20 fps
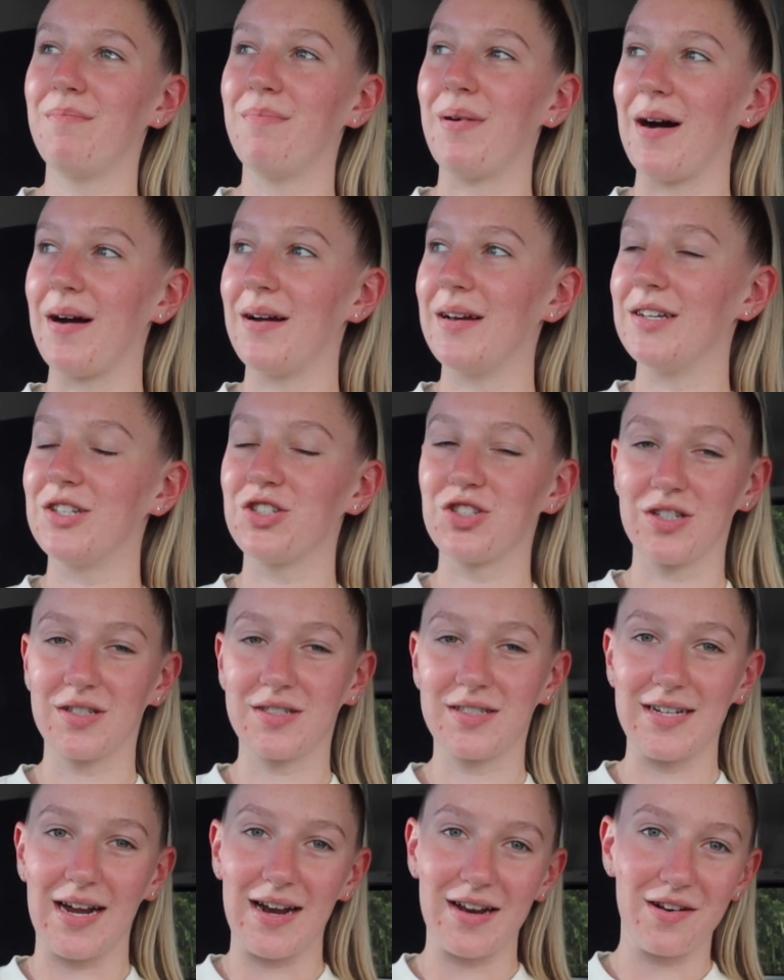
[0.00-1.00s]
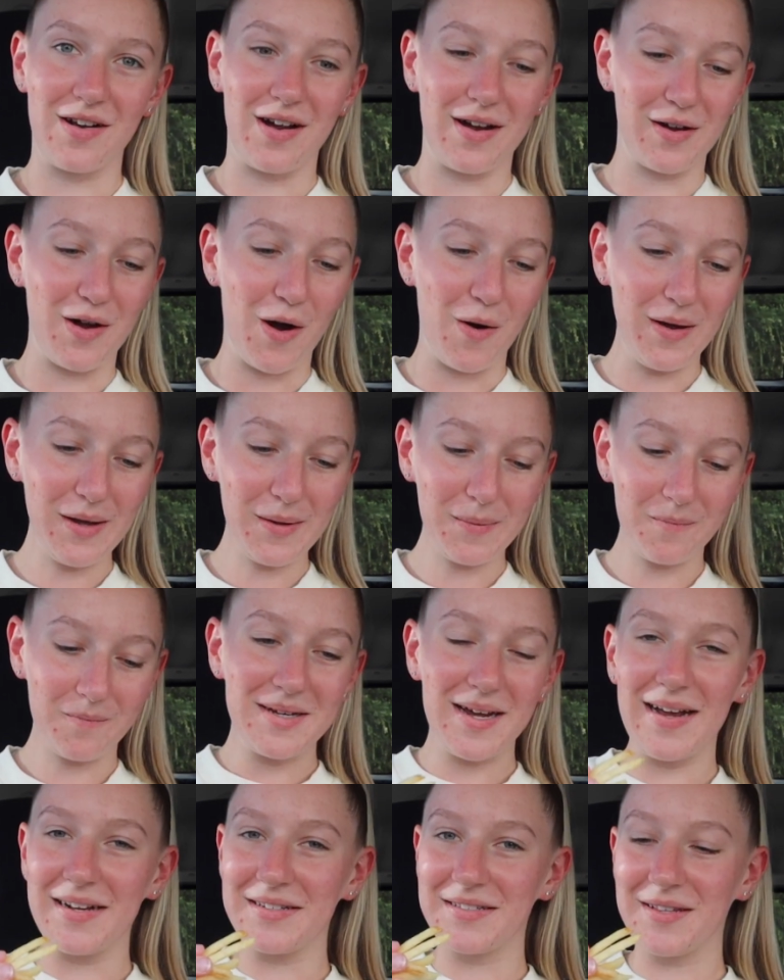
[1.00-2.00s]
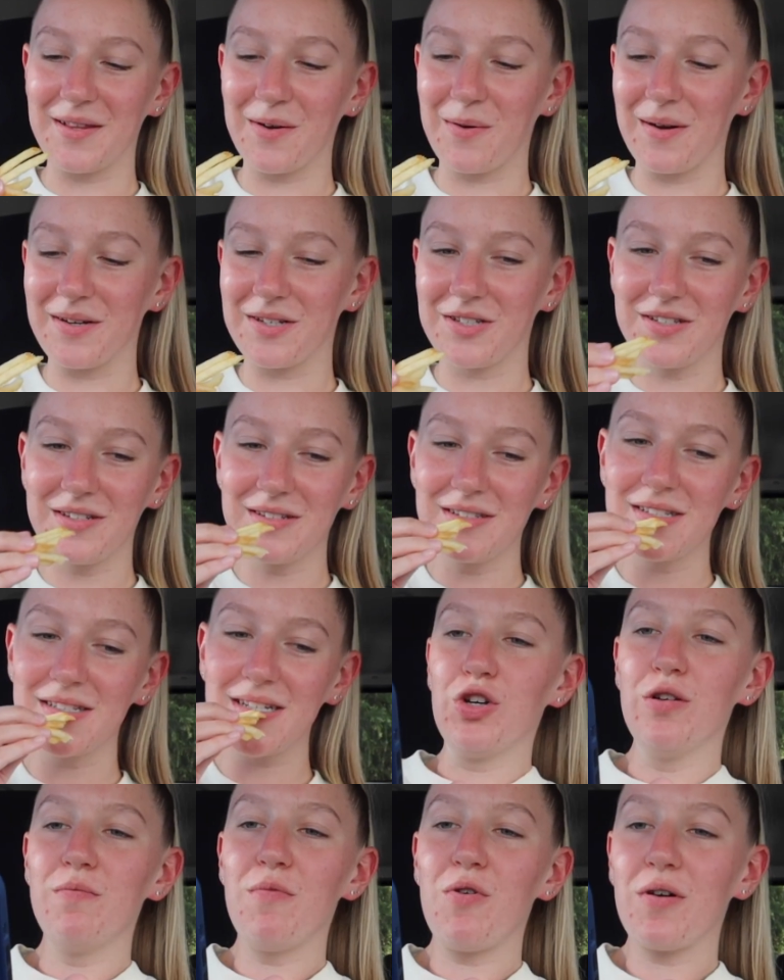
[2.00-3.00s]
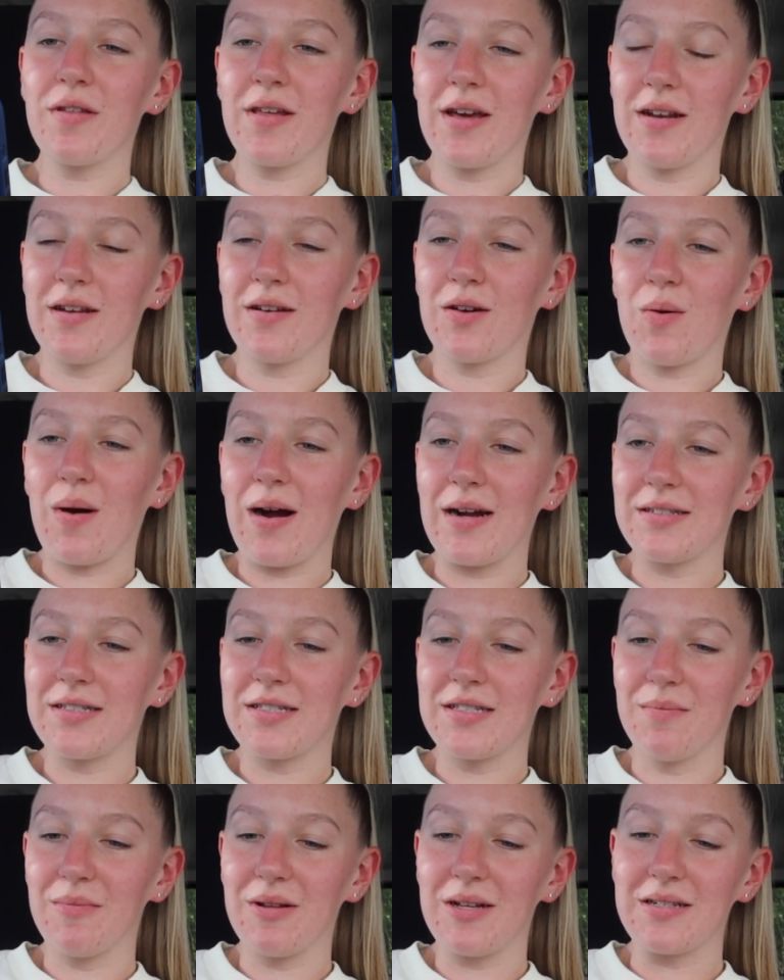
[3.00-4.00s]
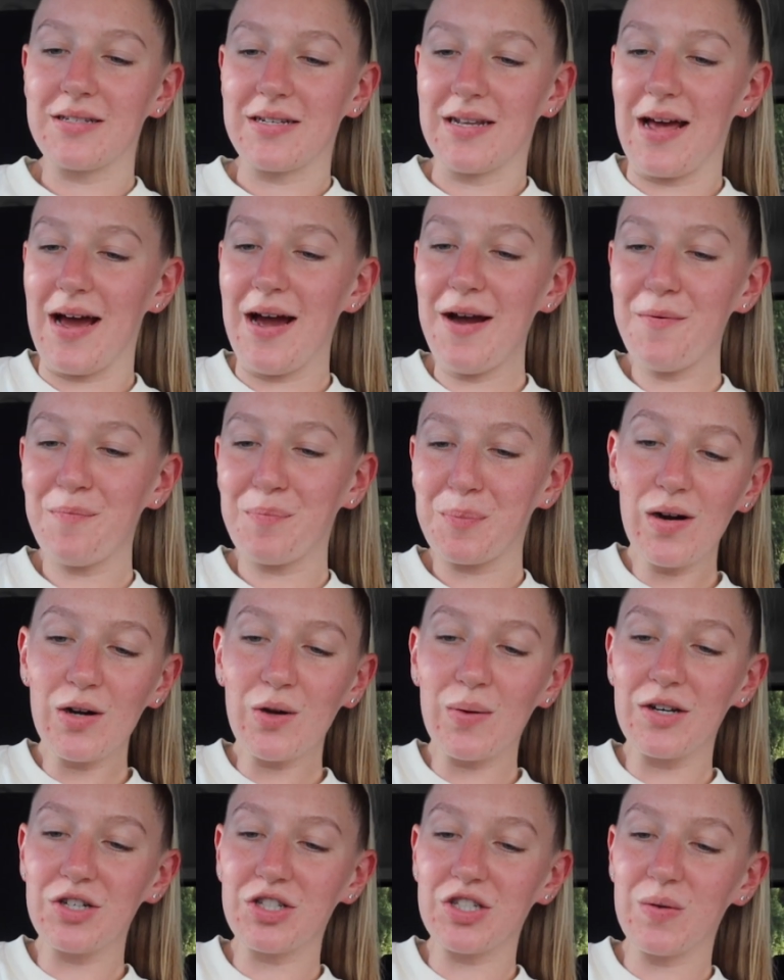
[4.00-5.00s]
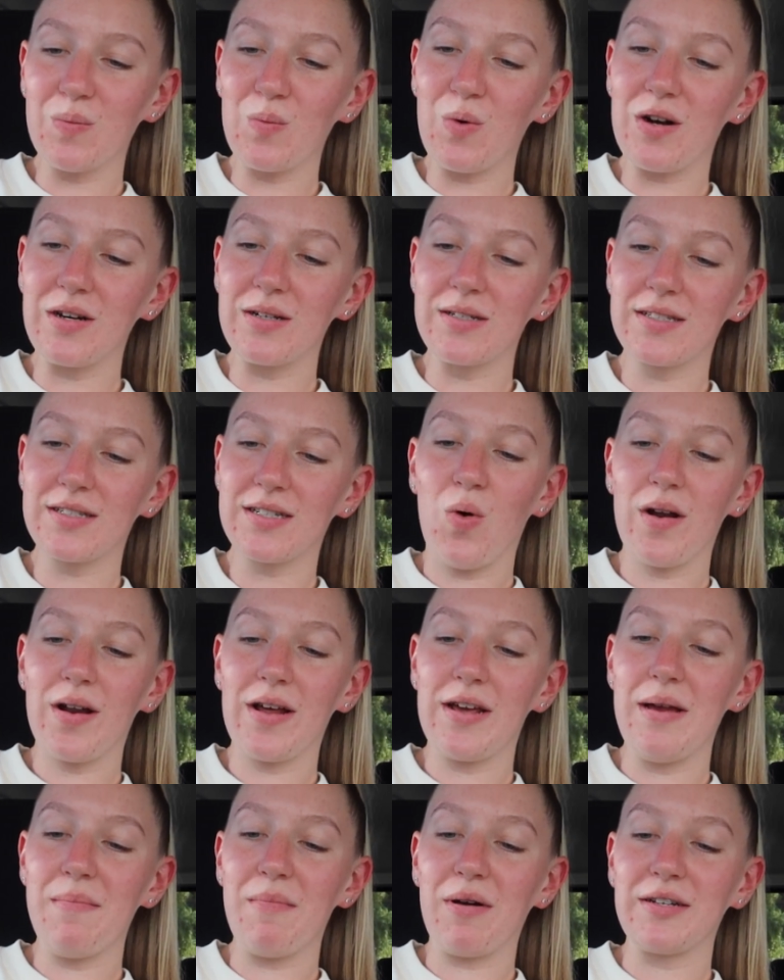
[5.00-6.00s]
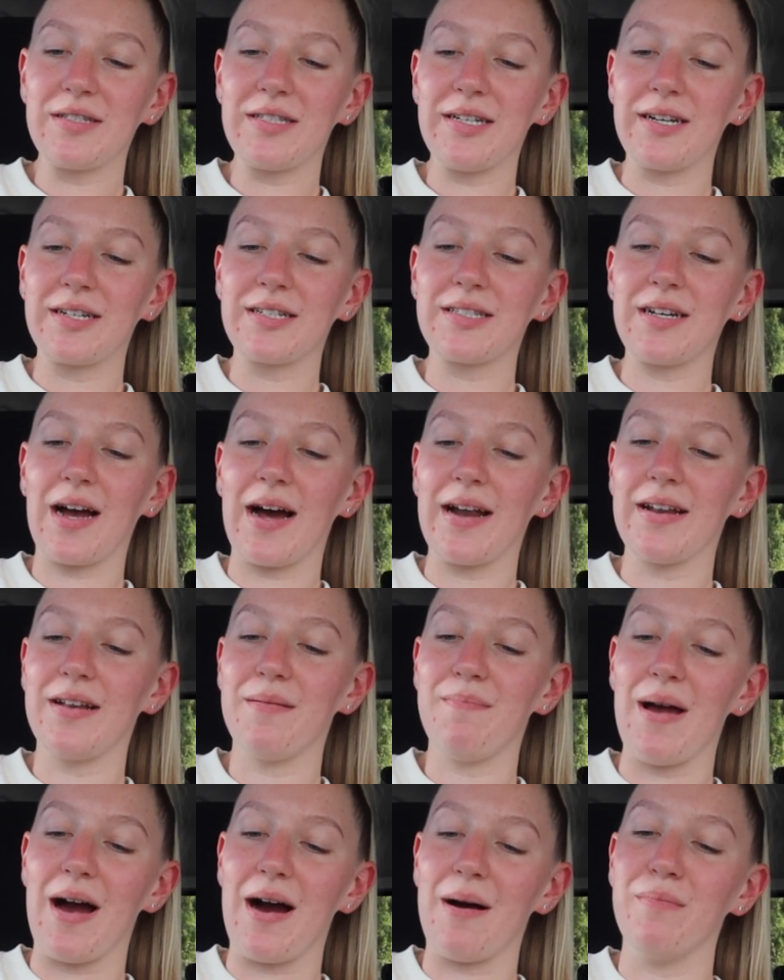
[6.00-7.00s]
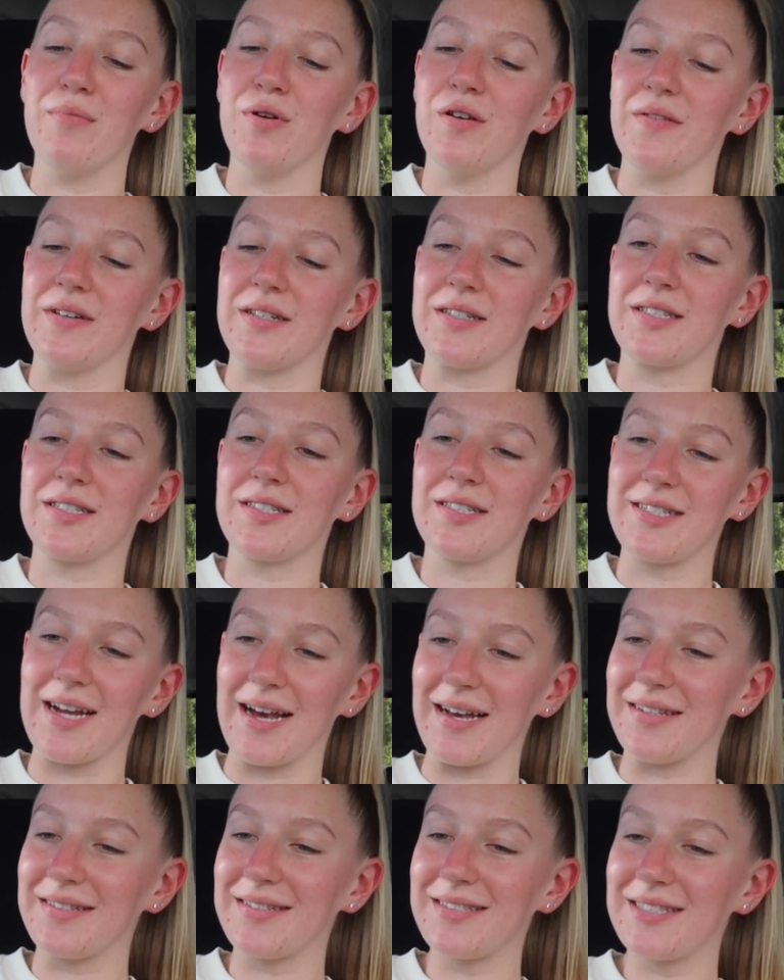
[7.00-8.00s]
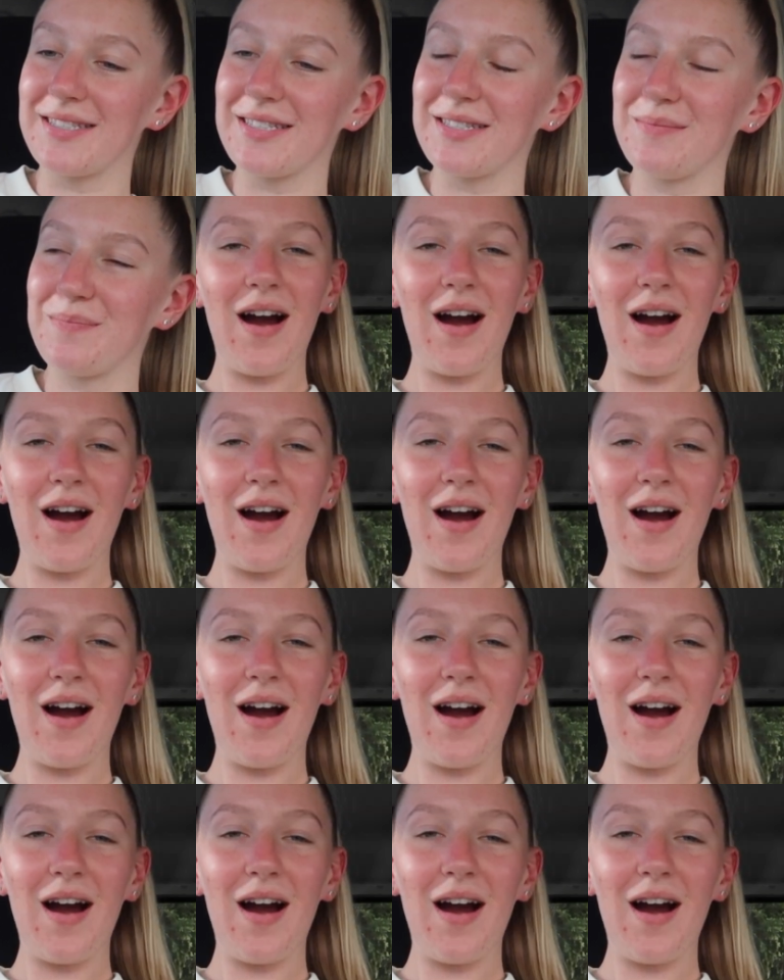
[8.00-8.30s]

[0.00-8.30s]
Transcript: but it's just Dad and I going. To answer the questions, 2 more that are quite similar to that. One question was, what are you most excited about moving states?